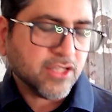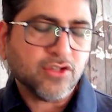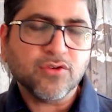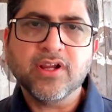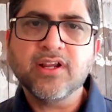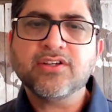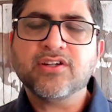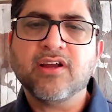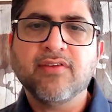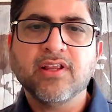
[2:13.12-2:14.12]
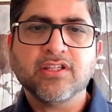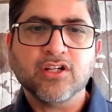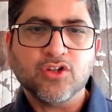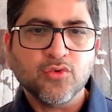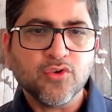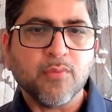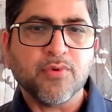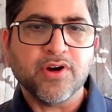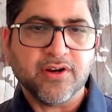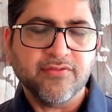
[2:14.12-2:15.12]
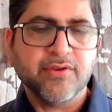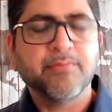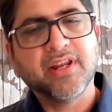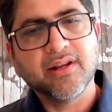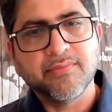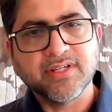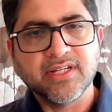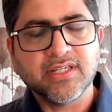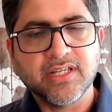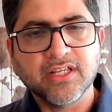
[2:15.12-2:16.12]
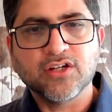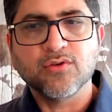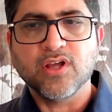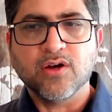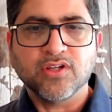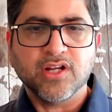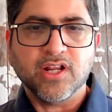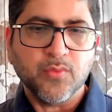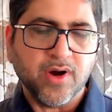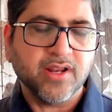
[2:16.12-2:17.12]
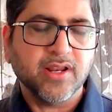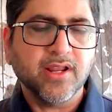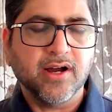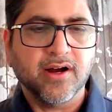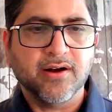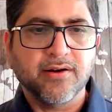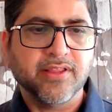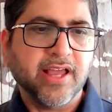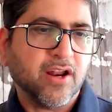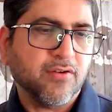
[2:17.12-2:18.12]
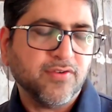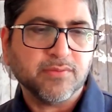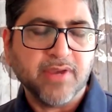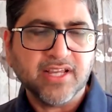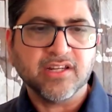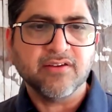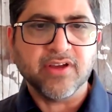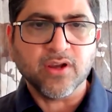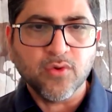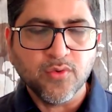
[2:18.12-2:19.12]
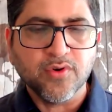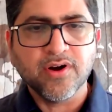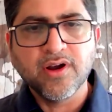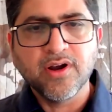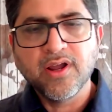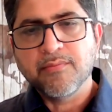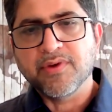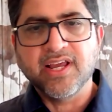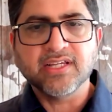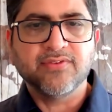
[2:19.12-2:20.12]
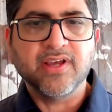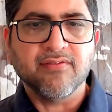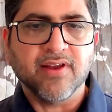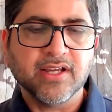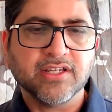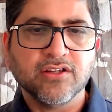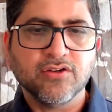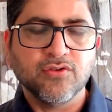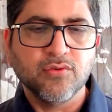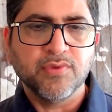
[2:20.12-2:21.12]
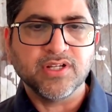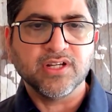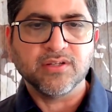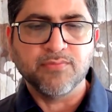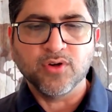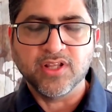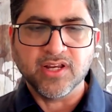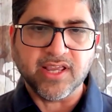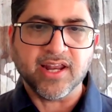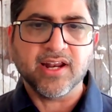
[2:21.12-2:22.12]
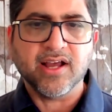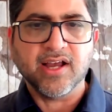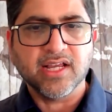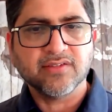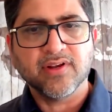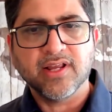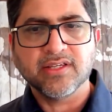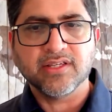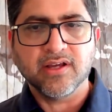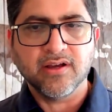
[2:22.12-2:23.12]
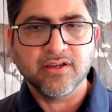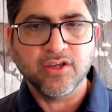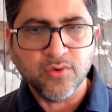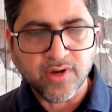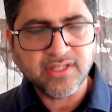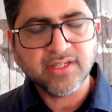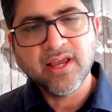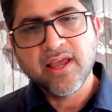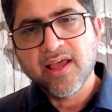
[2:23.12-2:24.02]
Yeah, so Indus Travel is a tour operator. We've been in business since 2001. The head office is based in Vancouver. But yes, we have license to do business both in Canada as well as US.